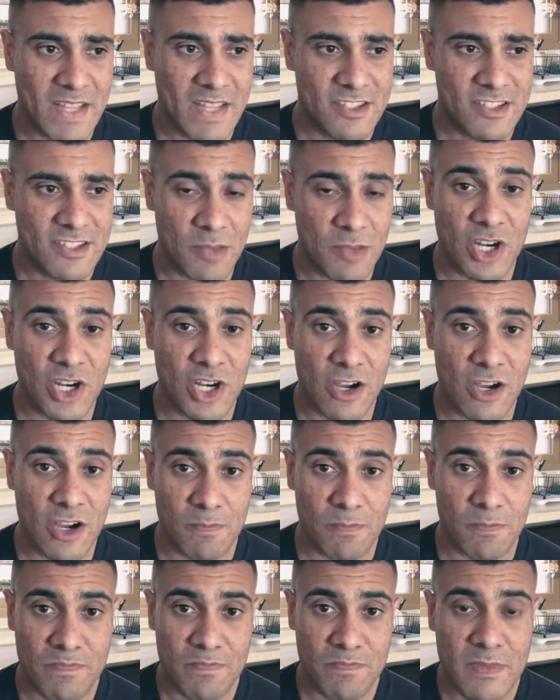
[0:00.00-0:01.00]
something to
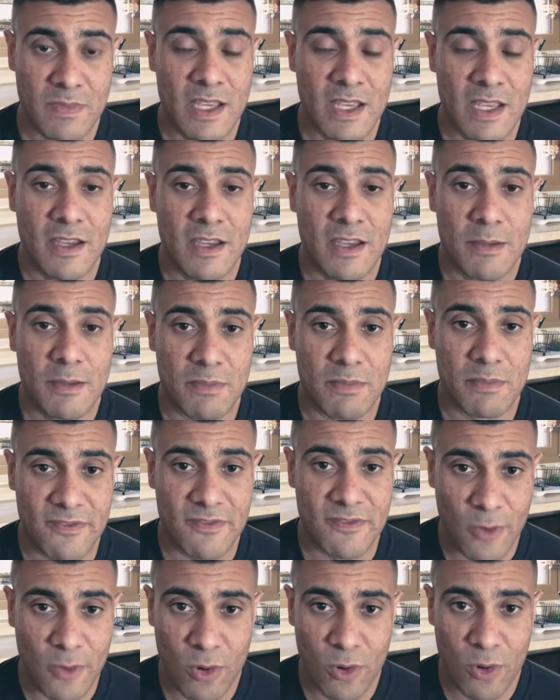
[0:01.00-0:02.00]
note.
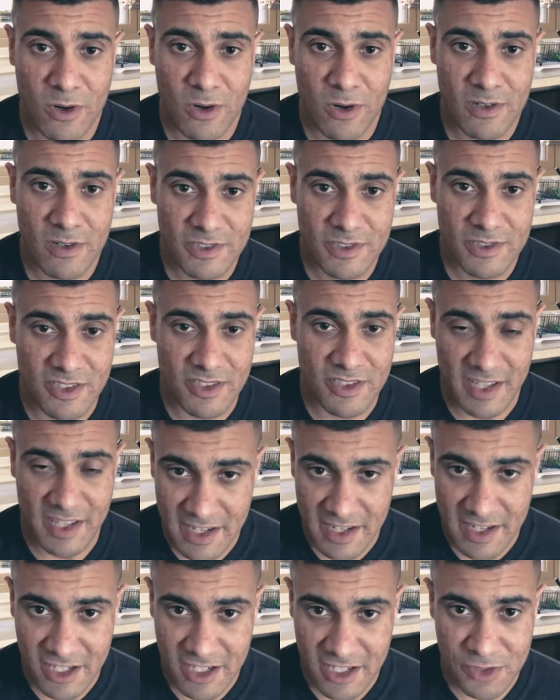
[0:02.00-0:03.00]
Before, just like
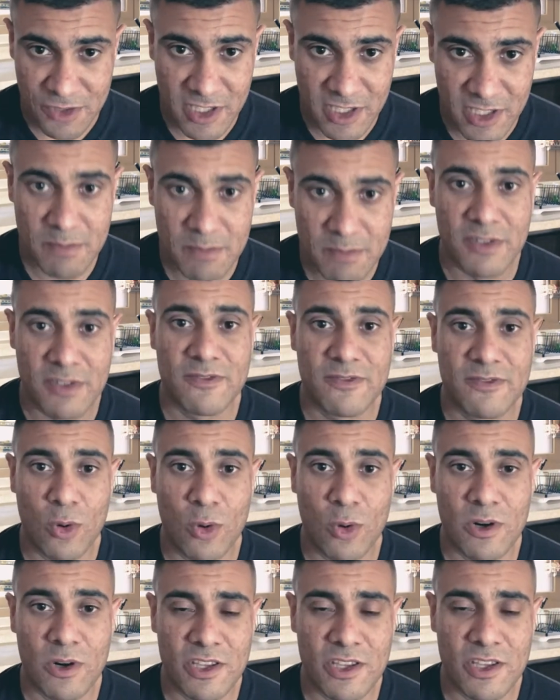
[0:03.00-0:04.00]
any country,
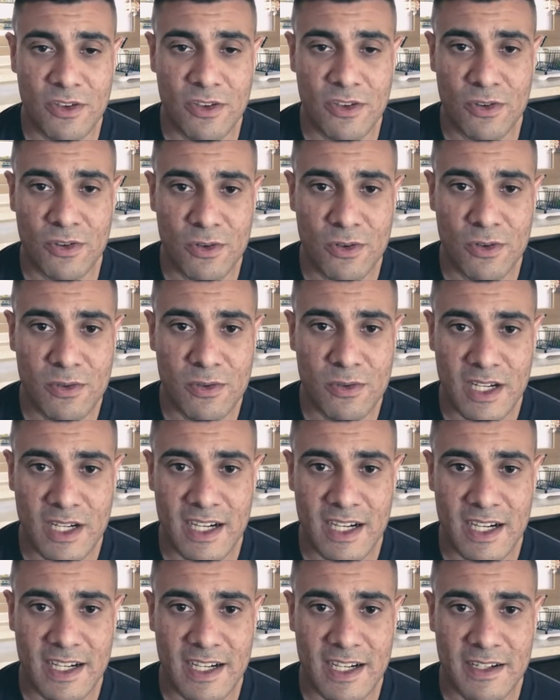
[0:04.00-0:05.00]
before you
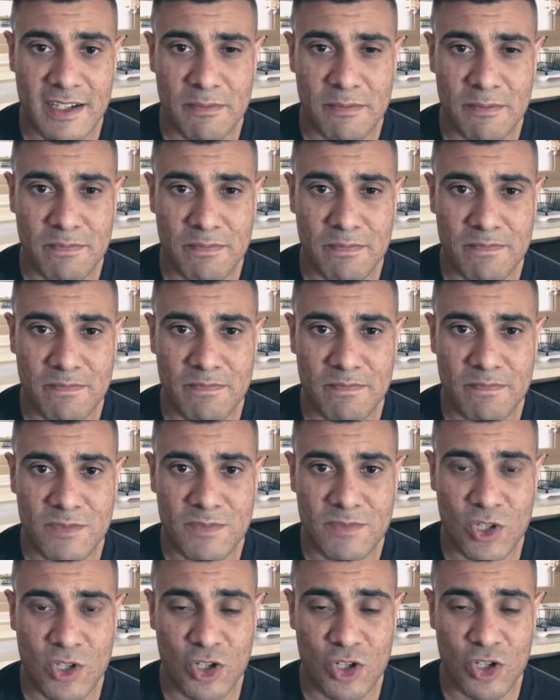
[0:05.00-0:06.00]

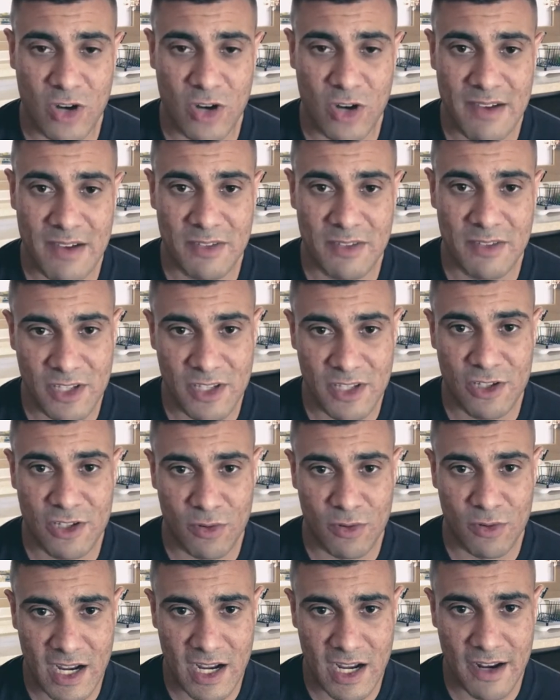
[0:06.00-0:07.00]
start driving the
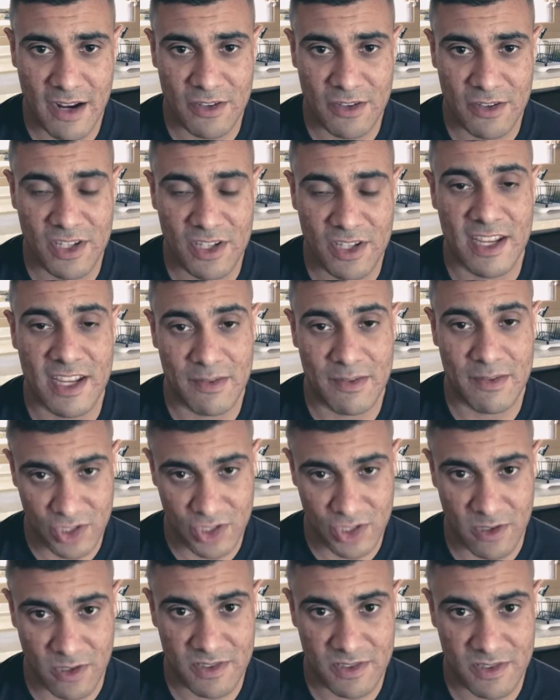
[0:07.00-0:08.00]
vehicle around, you need to have
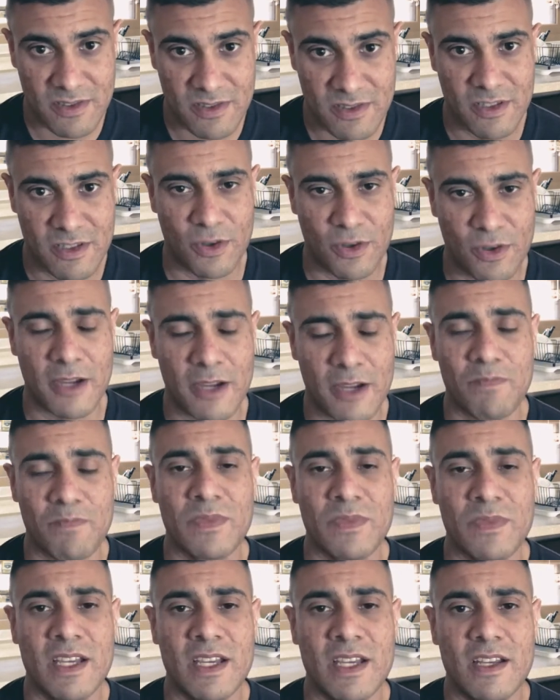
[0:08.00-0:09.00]
insurance, okay?
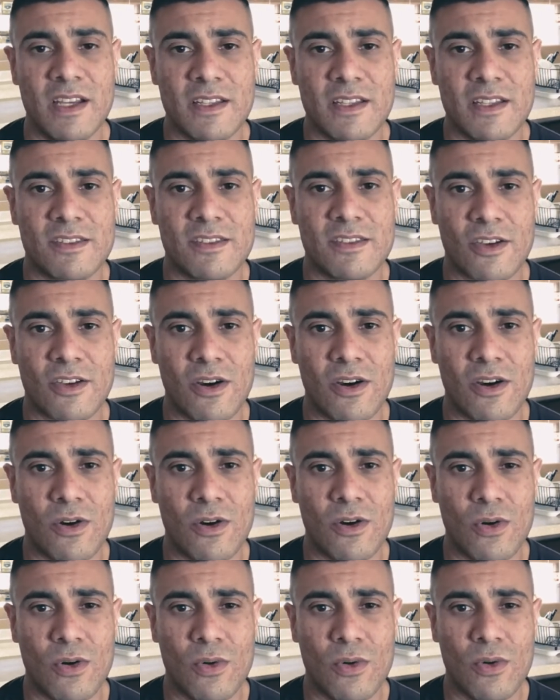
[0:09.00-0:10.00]

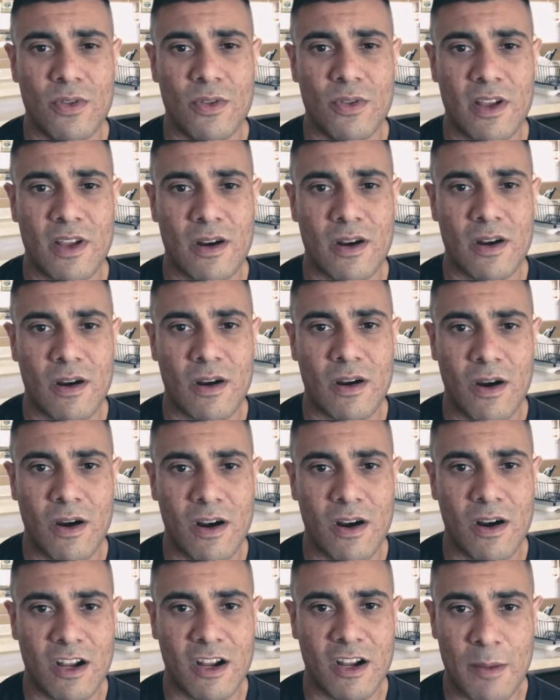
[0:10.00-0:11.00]
So there
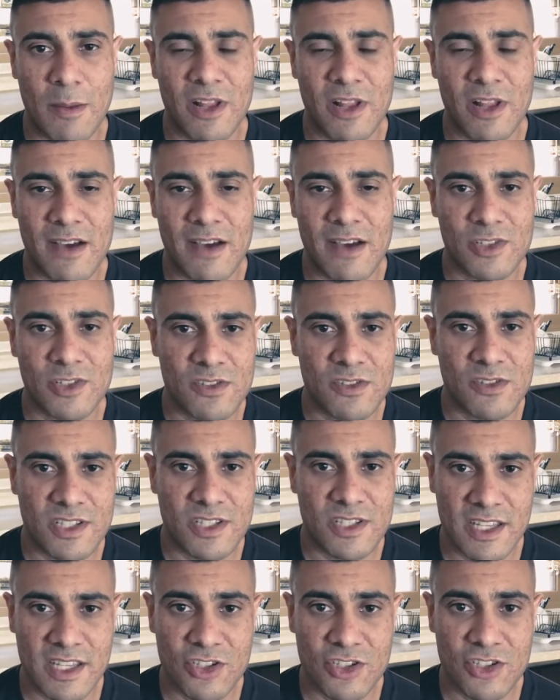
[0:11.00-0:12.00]
are a couple avenues to get